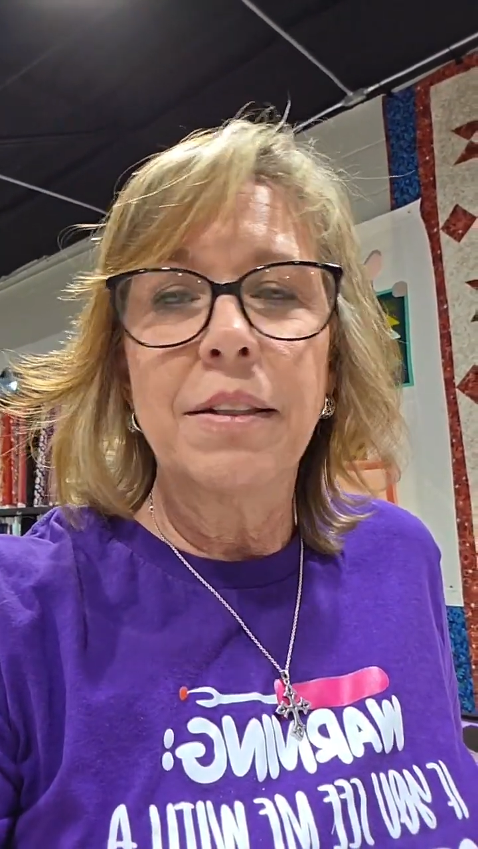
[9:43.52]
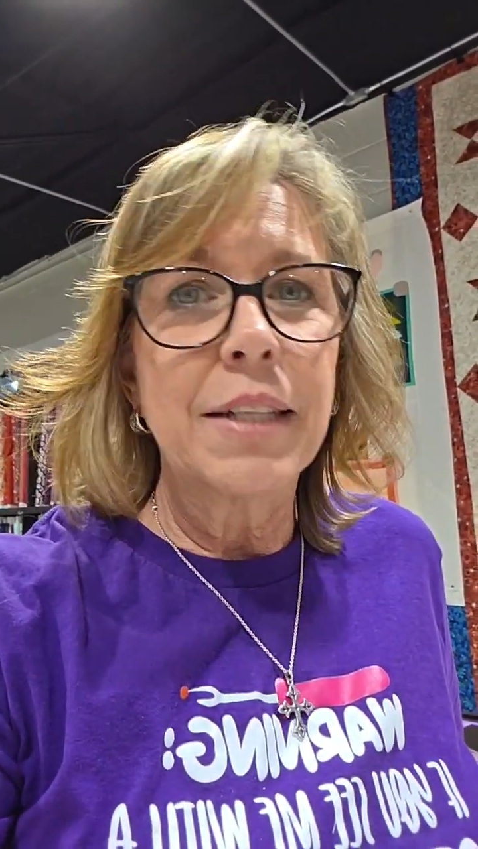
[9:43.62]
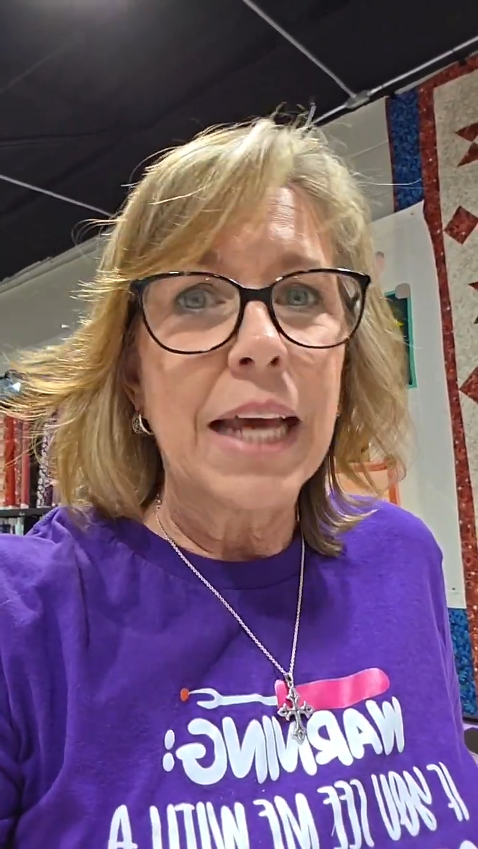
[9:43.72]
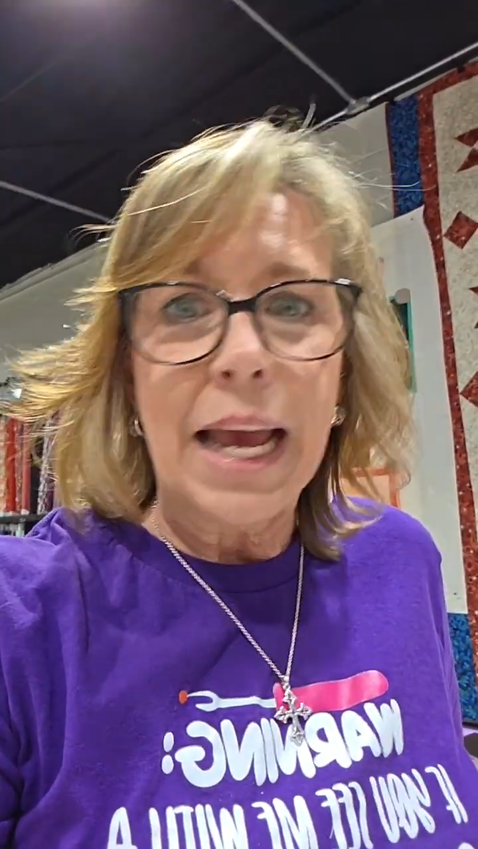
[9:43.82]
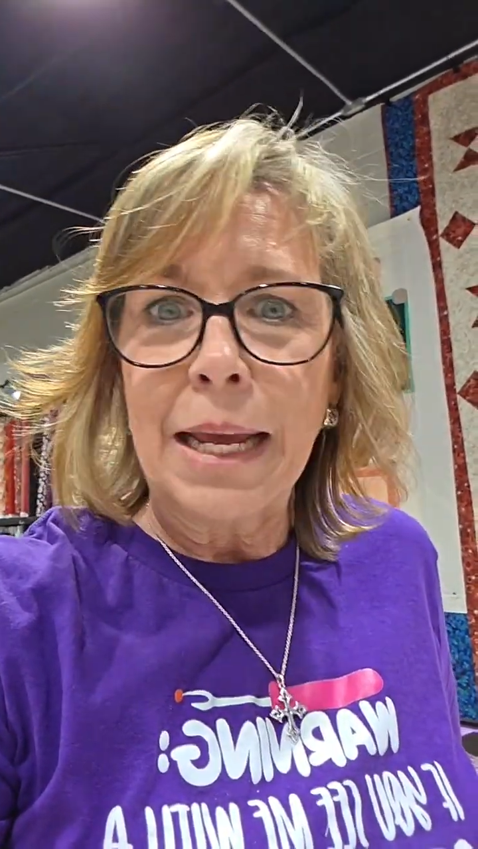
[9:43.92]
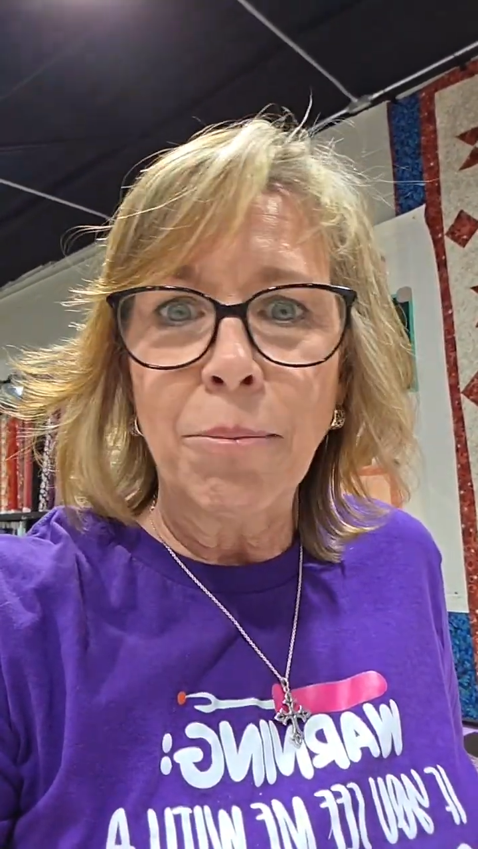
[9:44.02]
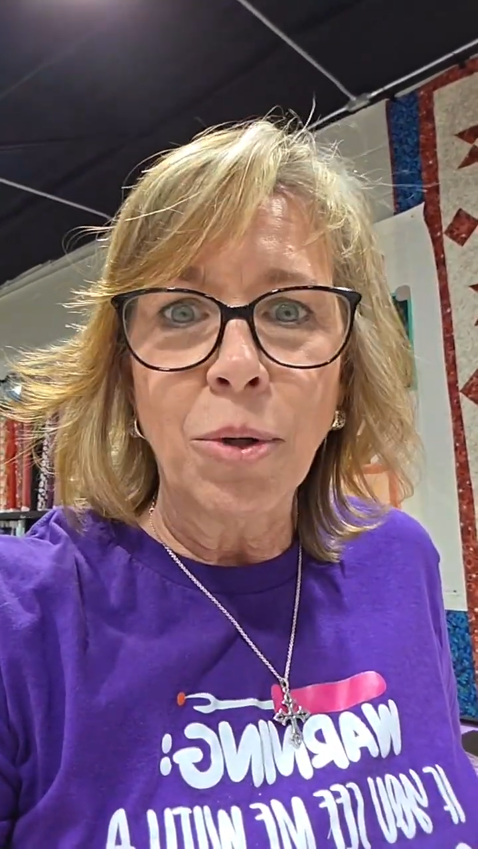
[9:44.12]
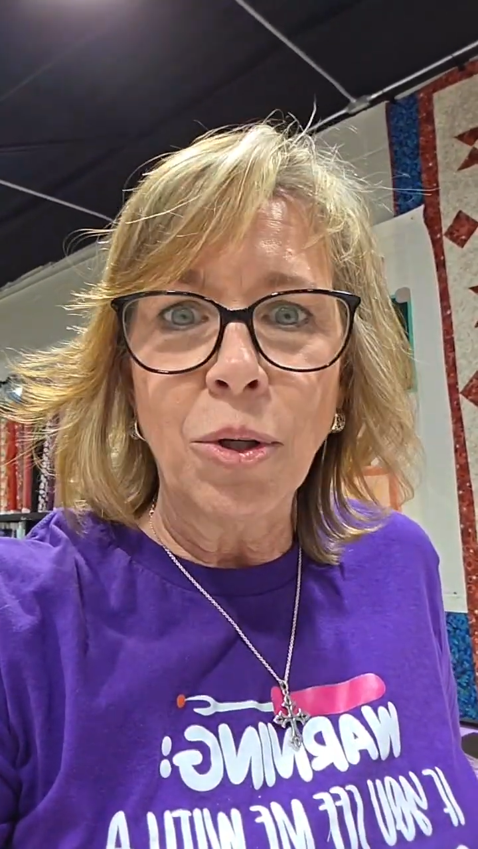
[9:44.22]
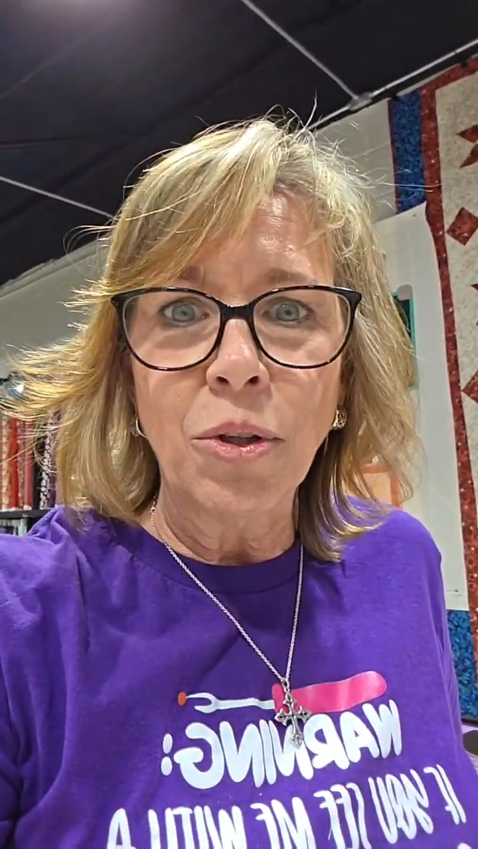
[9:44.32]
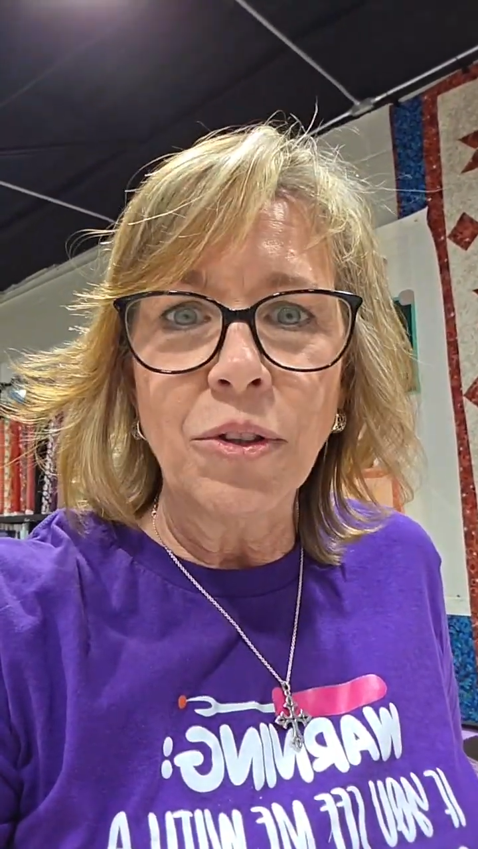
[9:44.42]

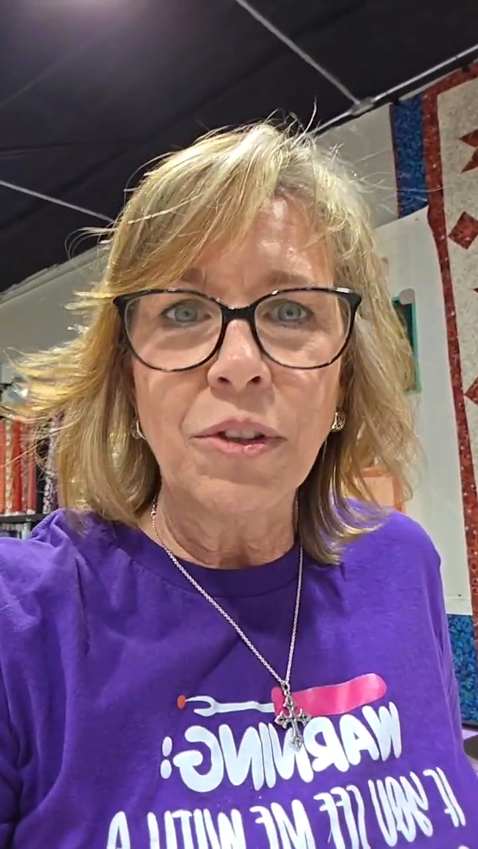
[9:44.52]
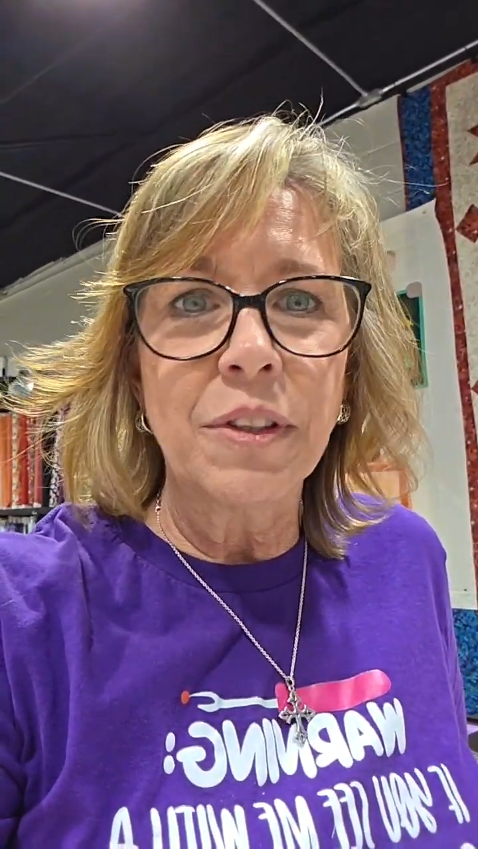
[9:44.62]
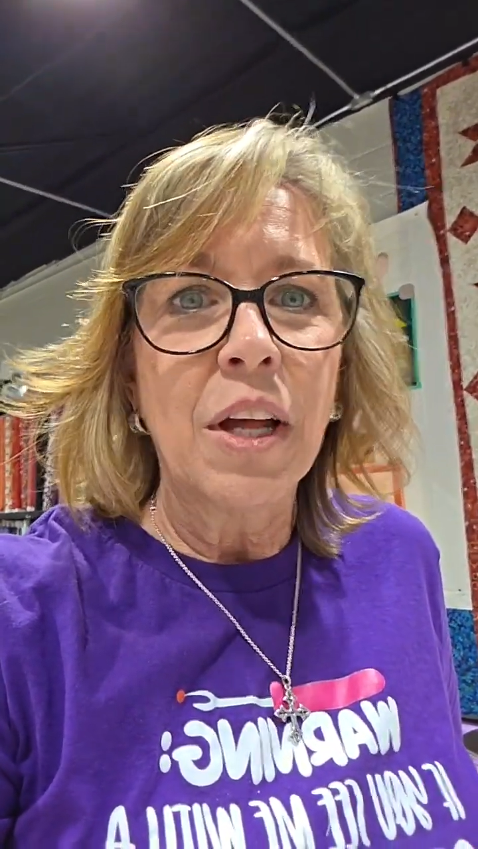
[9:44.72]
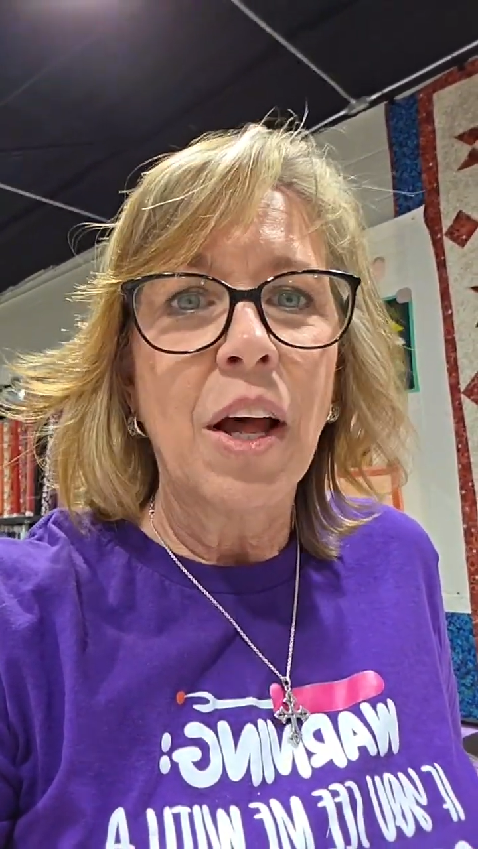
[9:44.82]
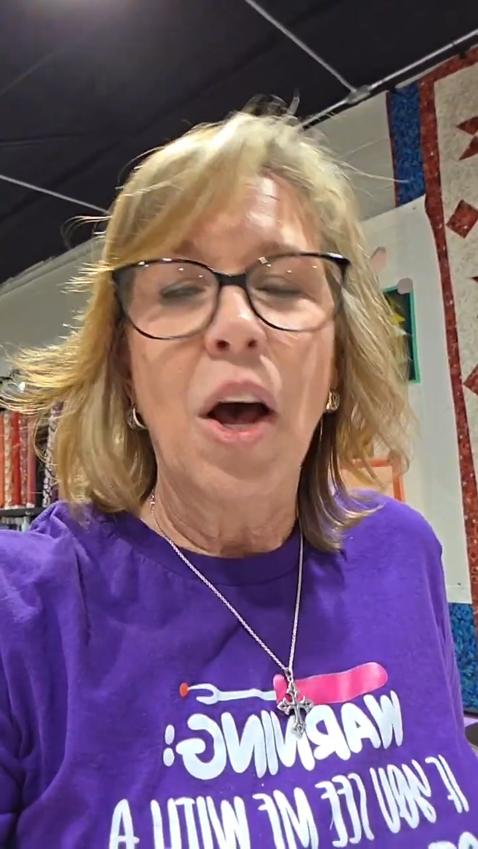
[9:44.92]
tables,